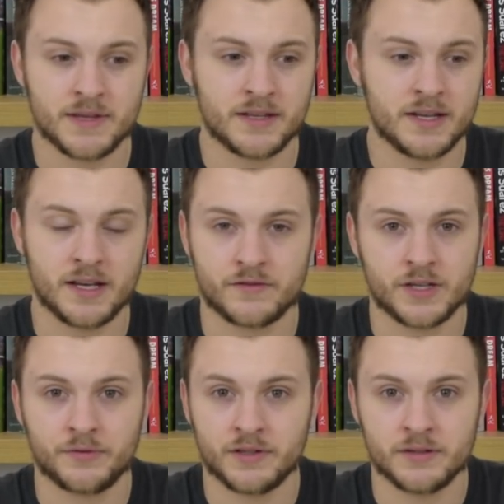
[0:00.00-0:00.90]
And then, yeah, if
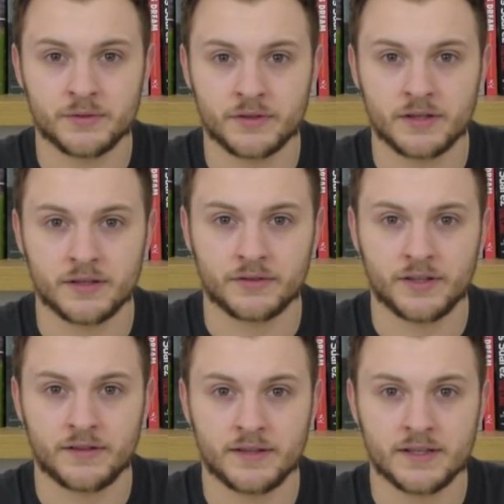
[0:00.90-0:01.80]
Chelsea lose at
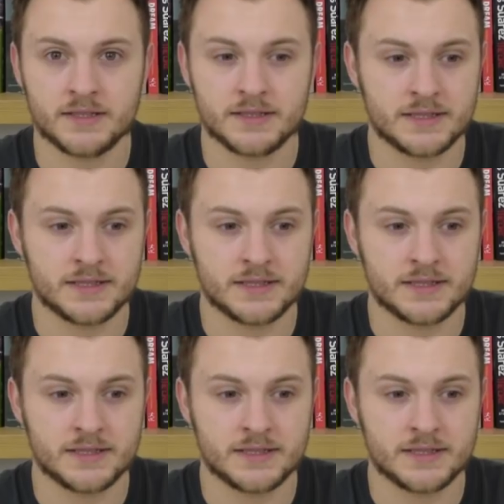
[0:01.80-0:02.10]
City,